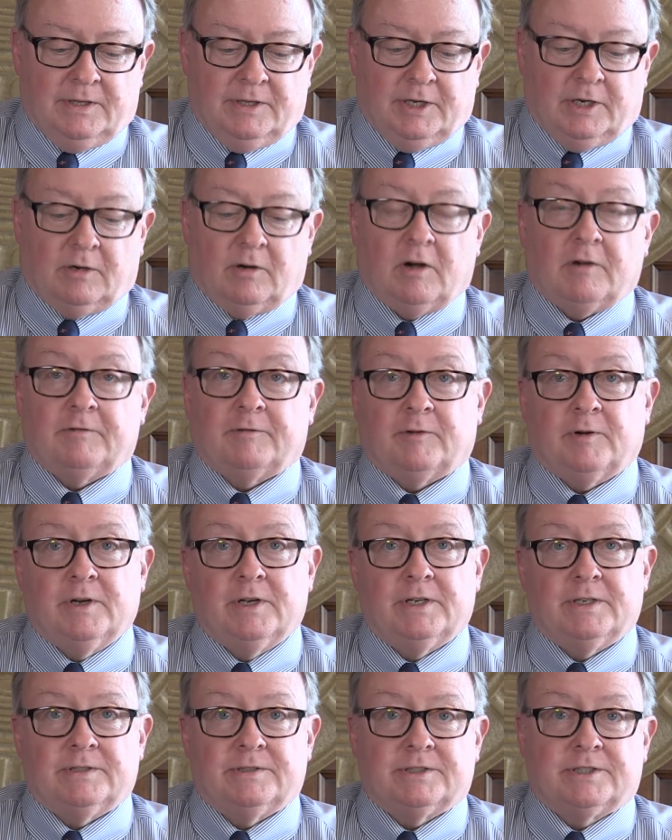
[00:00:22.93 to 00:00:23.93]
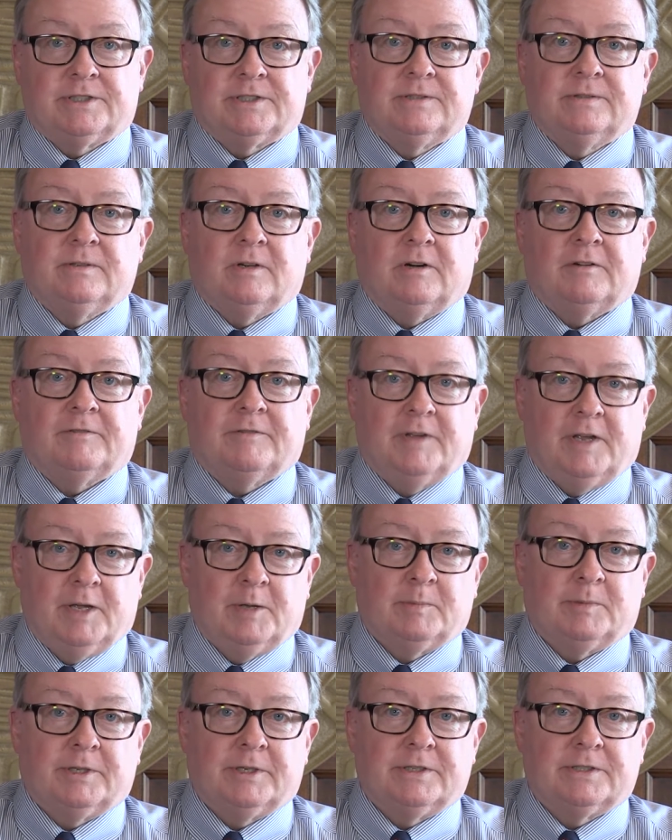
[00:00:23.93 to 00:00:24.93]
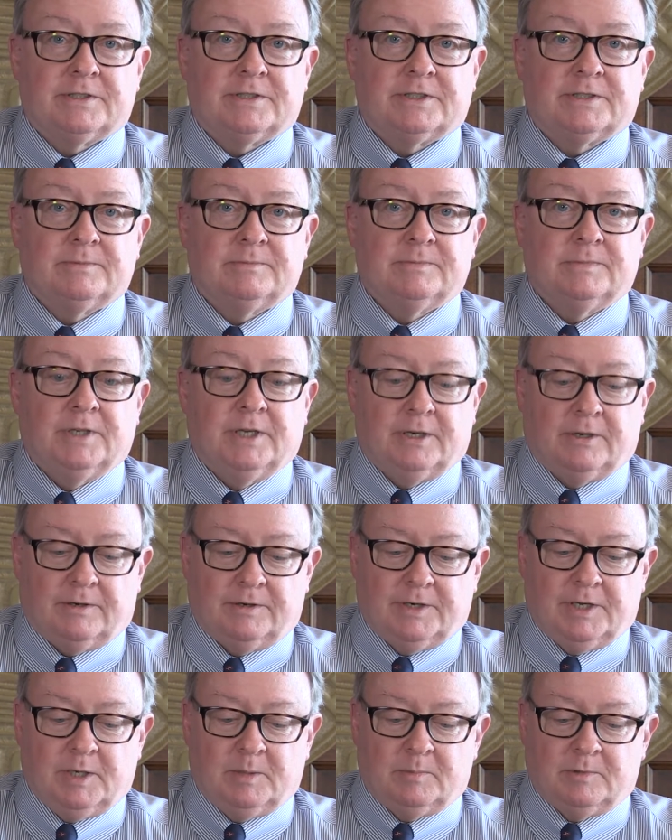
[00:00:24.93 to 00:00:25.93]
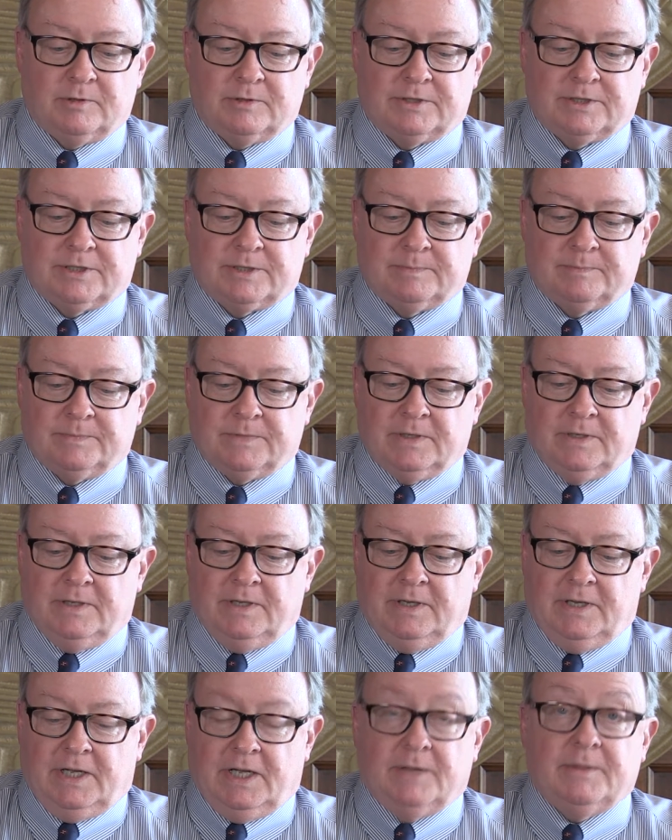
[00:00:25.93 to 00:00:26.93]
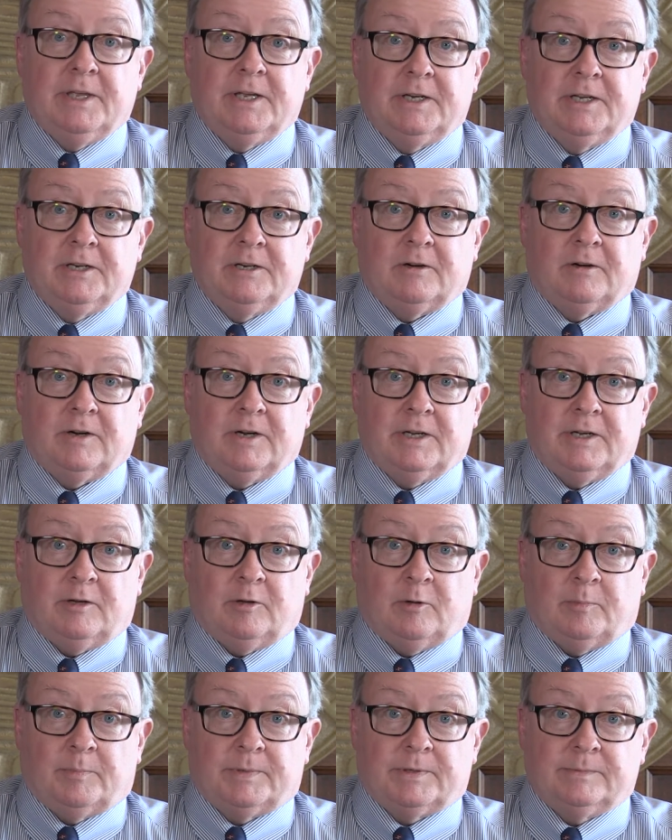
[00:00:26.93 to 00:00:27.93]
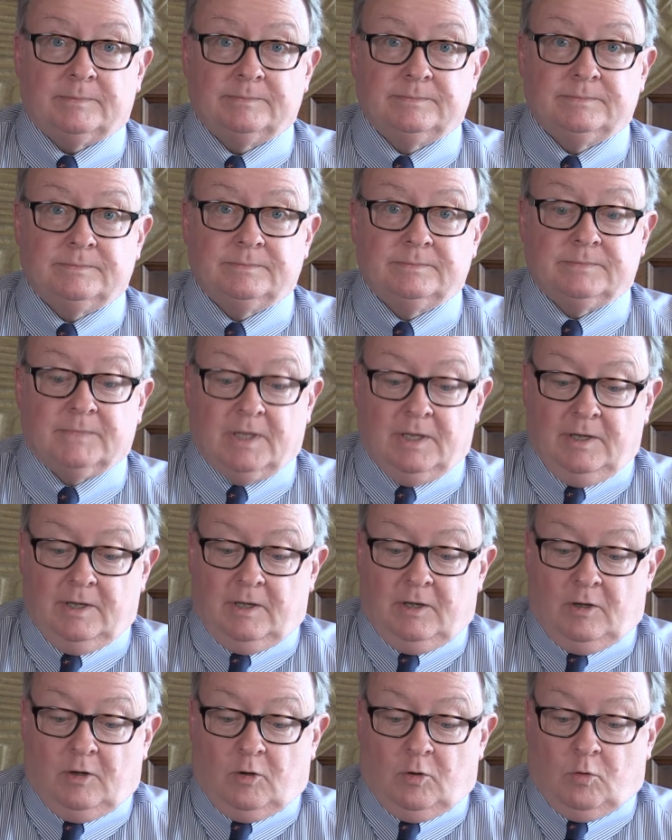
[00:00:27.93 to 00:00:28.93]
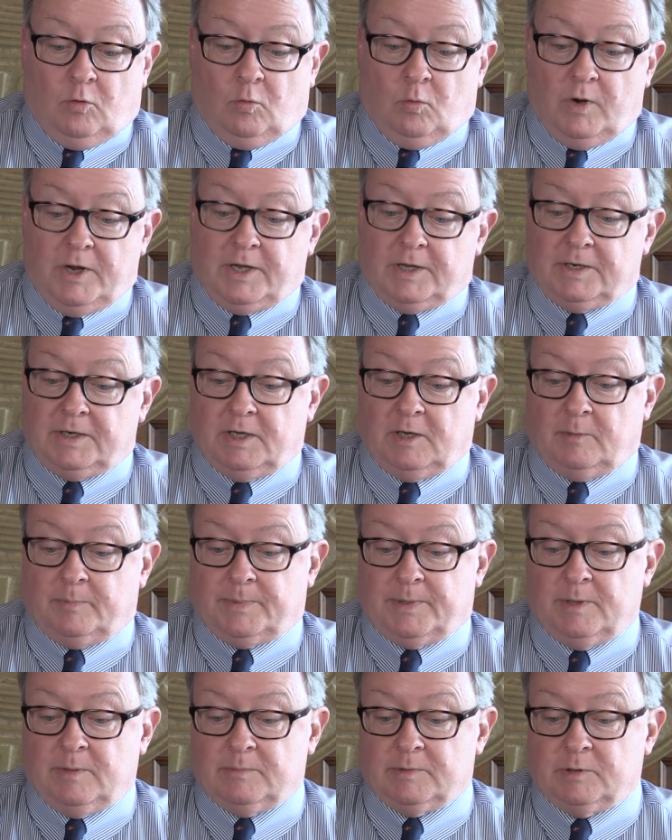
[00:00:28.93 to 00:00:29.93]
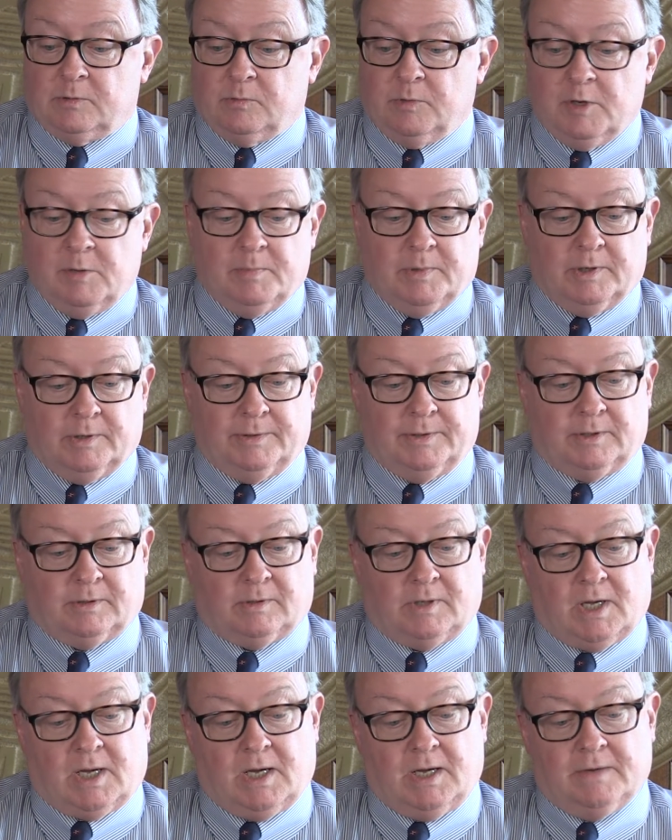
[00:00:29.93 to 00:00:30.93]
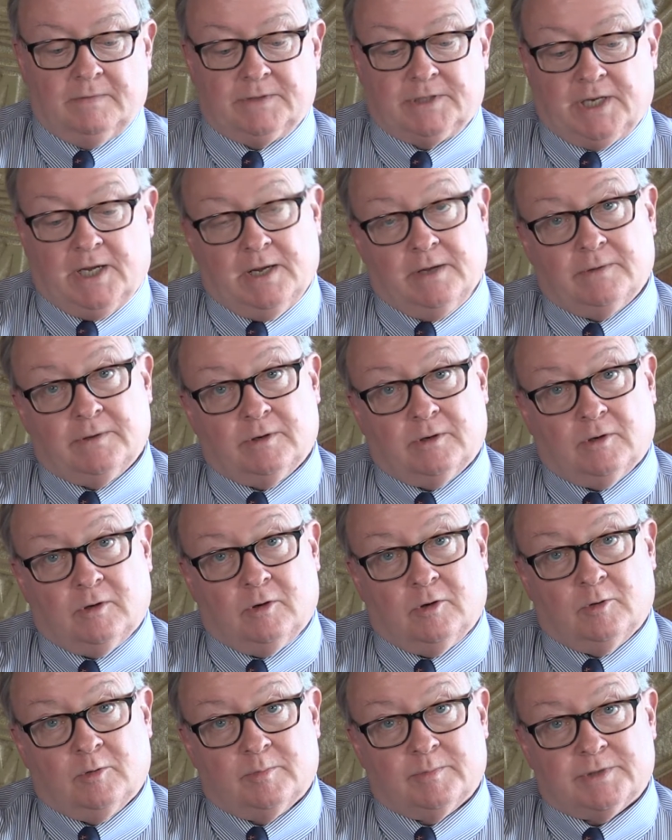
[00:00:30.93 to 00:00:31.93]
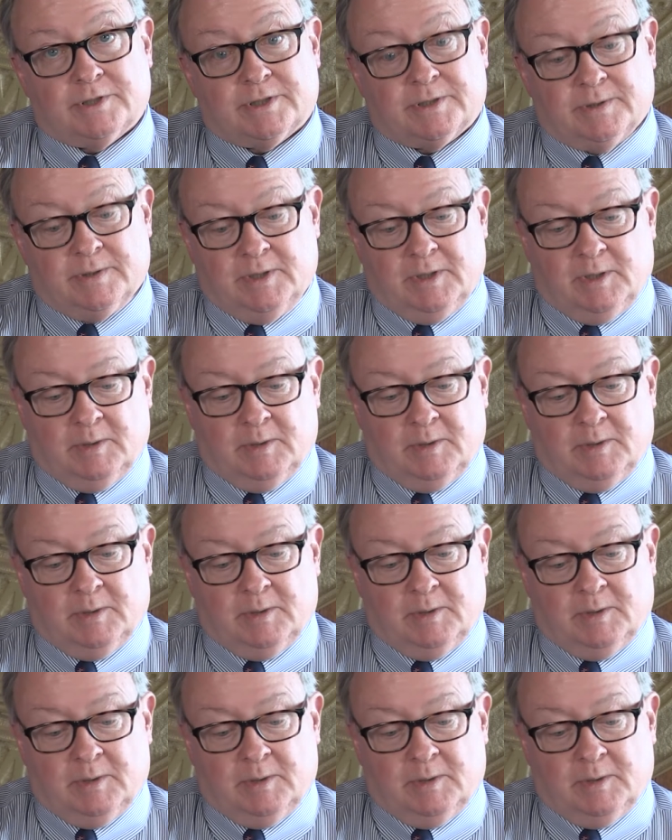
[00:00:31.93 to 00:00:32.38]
They're our friends, our families, and our neighbors, and they need our help we can help them to rebuild their lives and their homes.